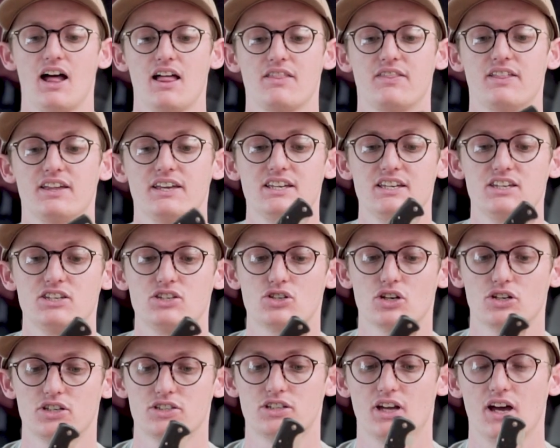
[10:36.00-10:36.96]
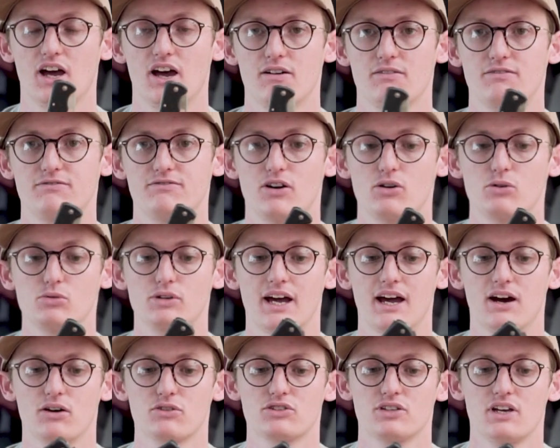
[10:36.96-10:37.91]
These just fold
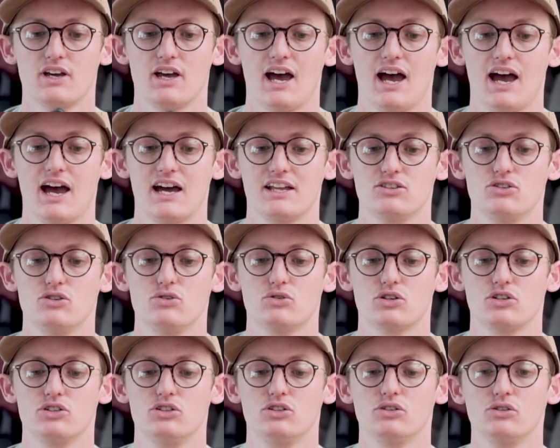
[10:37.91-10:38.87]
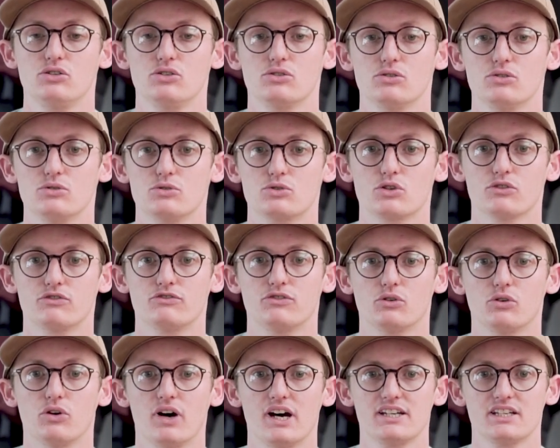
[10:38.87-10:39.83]
out and you can use
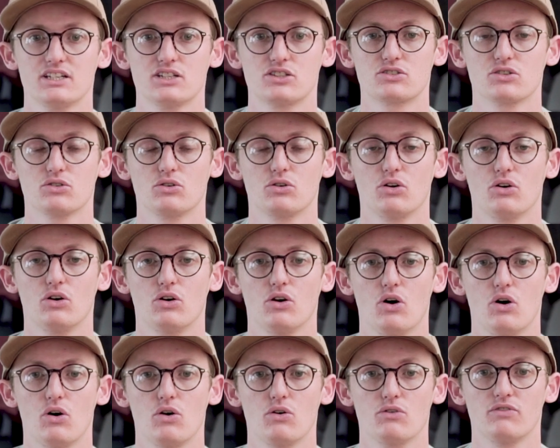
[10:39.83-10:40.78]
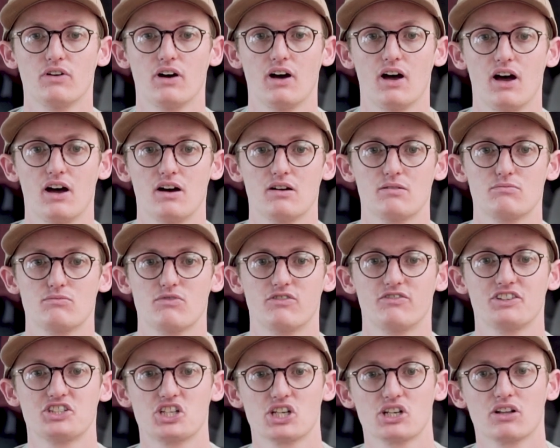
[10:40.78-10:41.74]
for any sort of
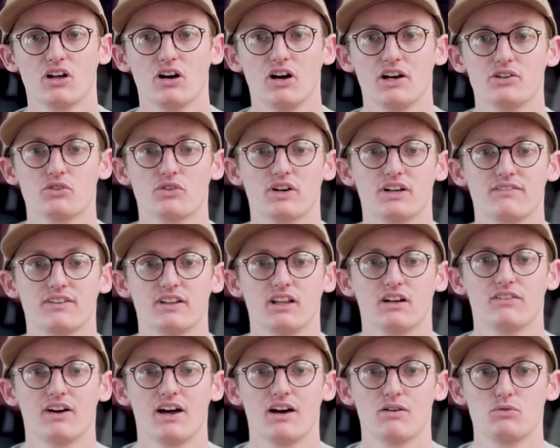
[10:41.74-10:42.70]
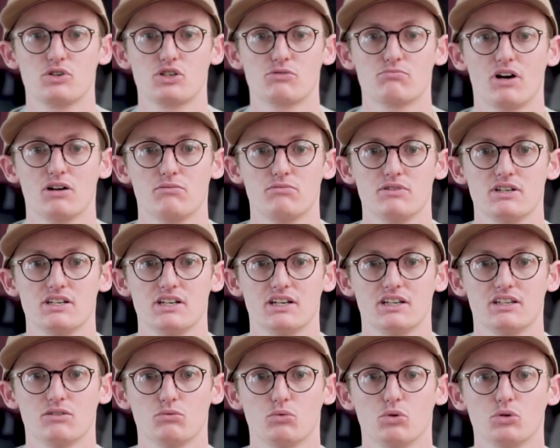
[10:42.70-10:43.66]
fishing line or anything like that which might be
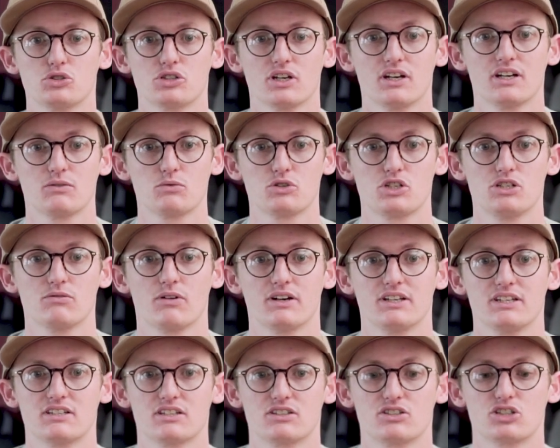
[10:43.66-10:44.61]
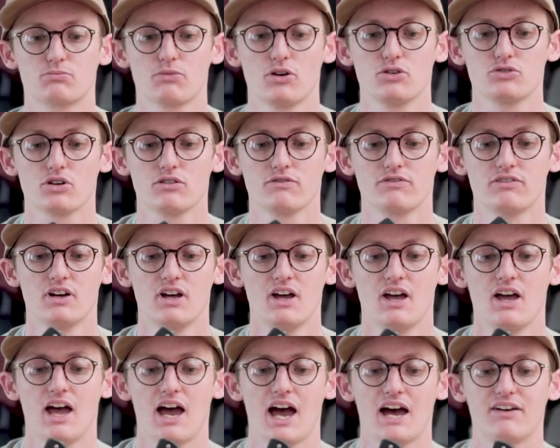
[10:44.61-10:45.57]
in the water, which you might need to dispose of.
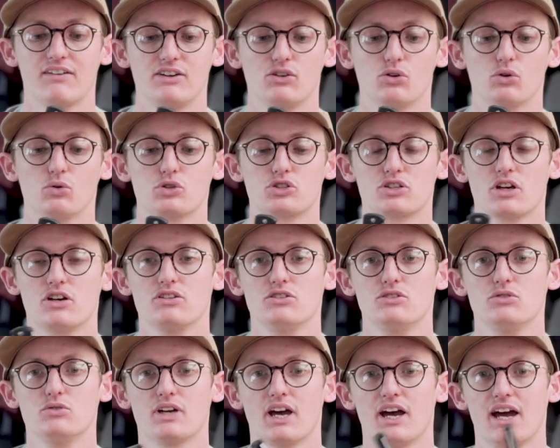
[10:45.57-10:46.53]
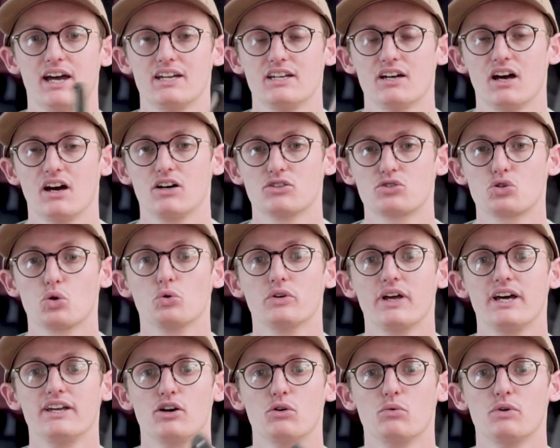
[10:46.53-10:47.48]
And then also you get a
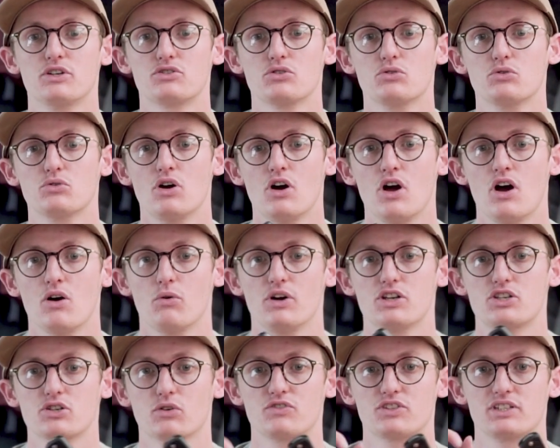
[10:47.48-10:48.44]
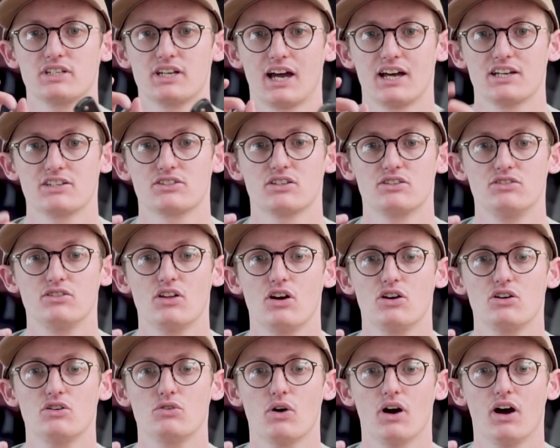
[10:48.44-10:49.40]
tornado whistle, which obviously has
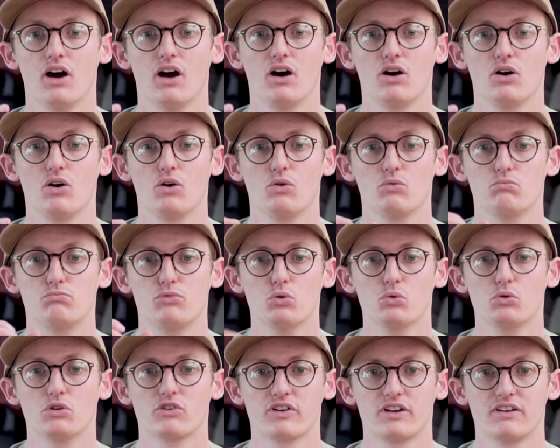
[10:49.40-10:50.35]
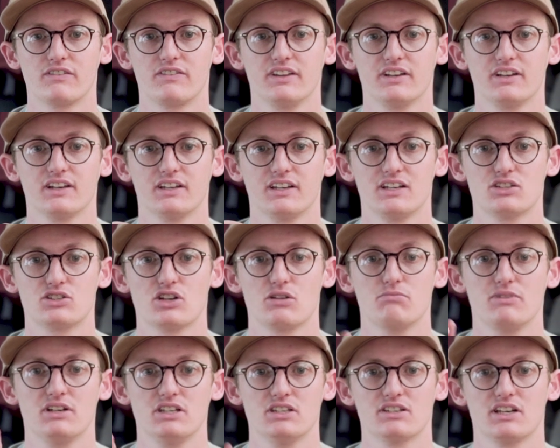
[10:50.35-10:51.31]
no ball or anything in it, so it
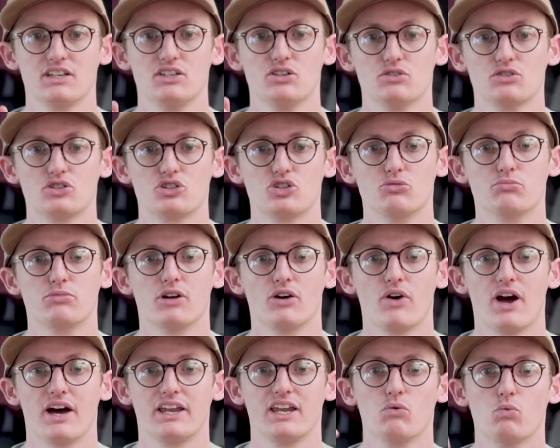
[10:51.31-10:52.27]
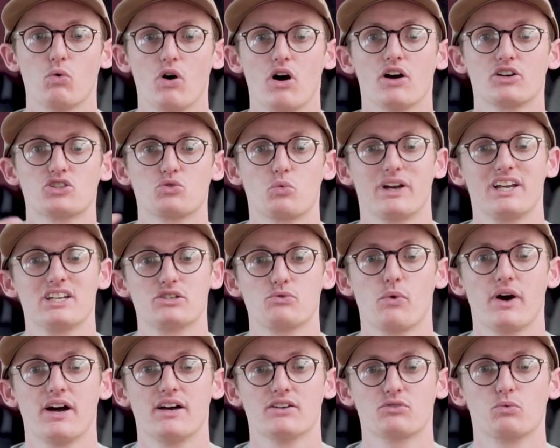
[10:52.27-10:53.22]
means that you can still blow it and it works when it's
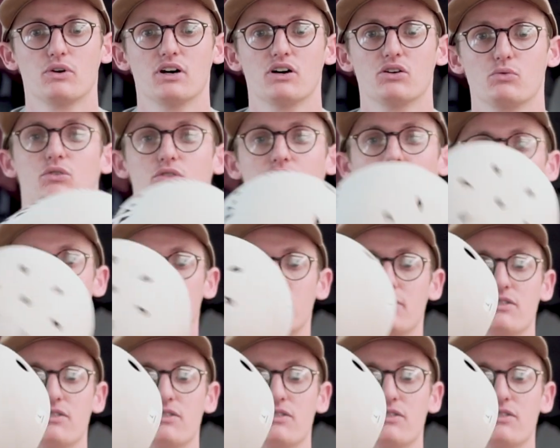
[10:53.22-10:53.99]
wet as well. The last bit